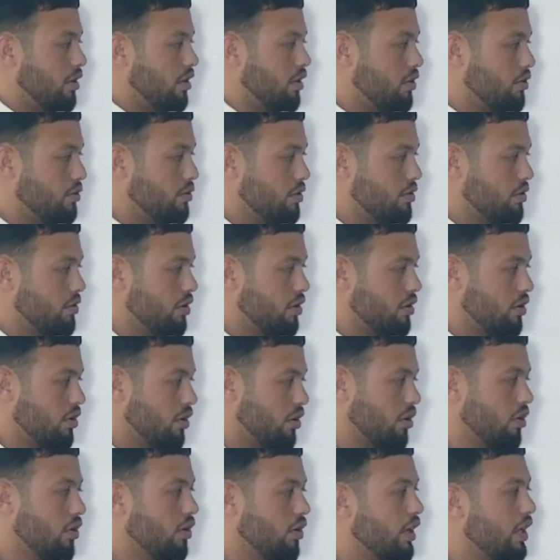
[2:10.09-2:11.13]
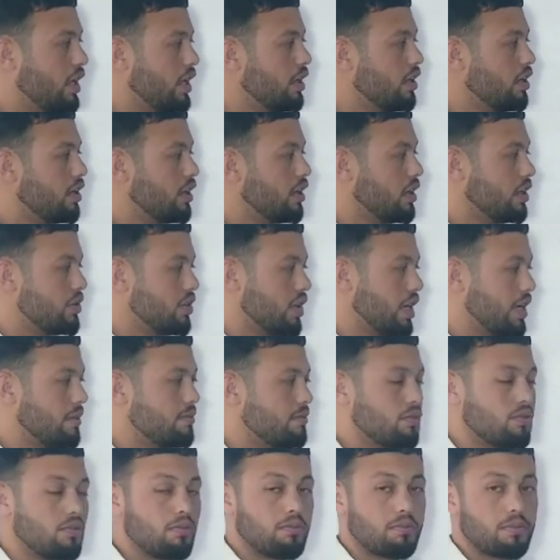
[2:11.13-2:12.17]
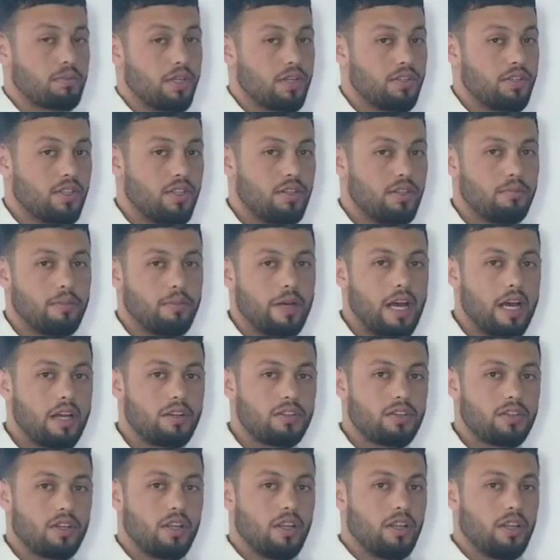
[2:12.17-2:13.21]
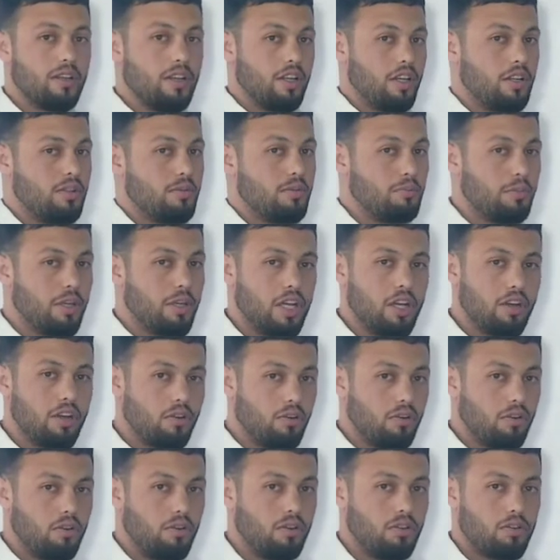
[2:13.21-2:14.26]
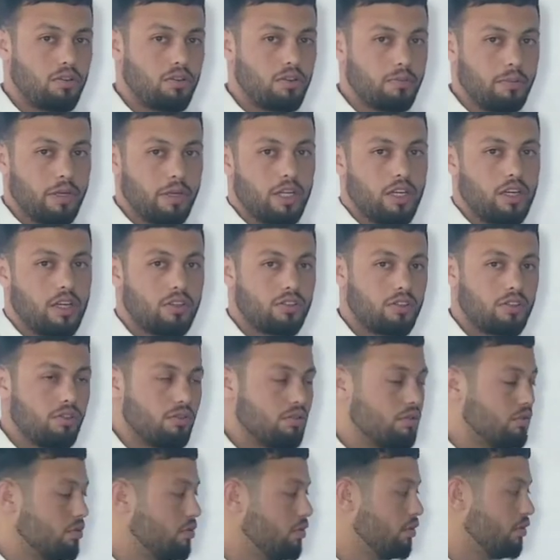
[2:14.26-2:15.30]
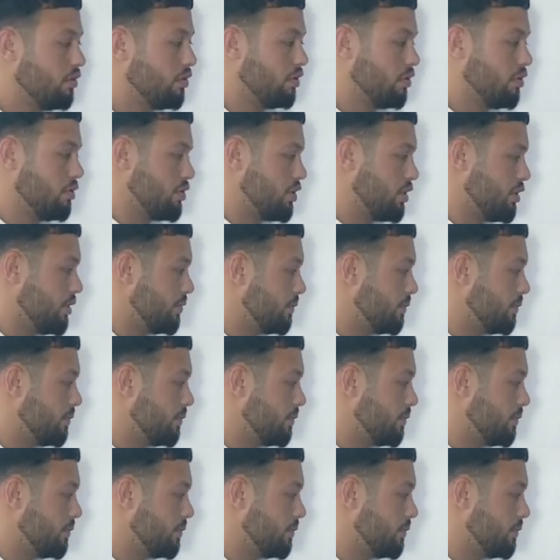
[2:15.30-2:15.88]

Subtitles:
was ongoing, it comes to present, but it may go or may not go to future.